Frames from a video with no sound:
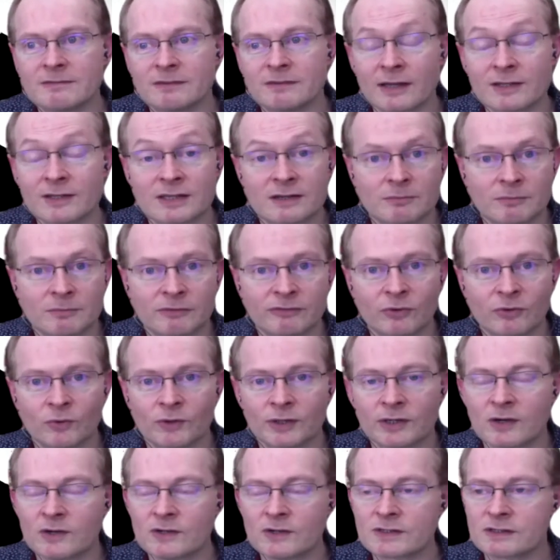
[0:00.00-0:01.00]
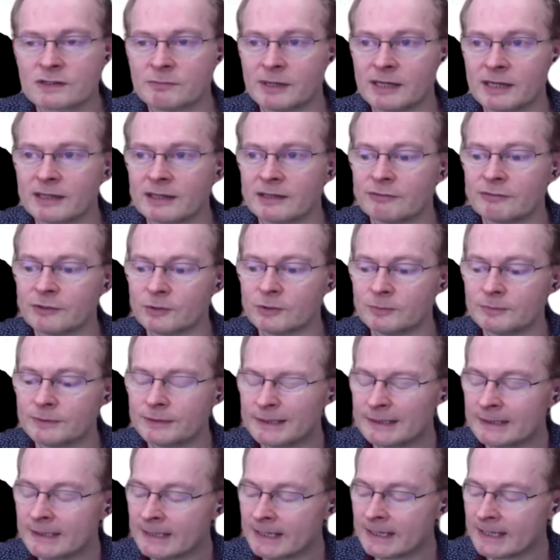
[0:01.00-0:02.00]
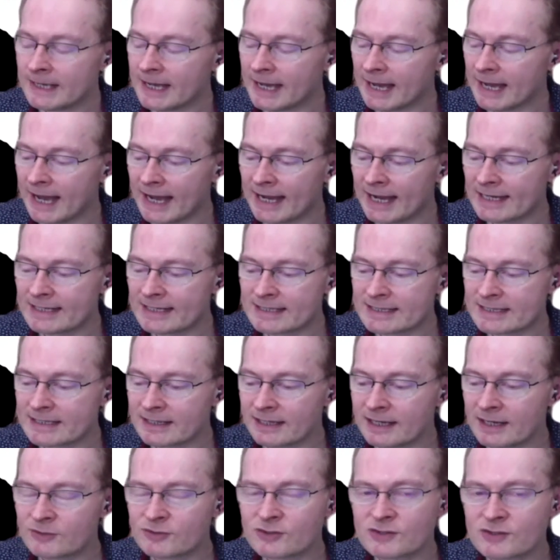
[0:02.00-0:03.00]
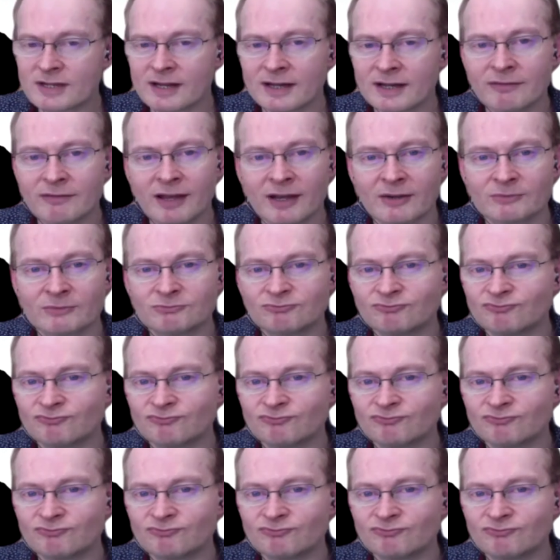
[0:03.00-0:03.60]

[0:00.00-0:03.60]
That's even before the cost of making the film. And it's just kind of like,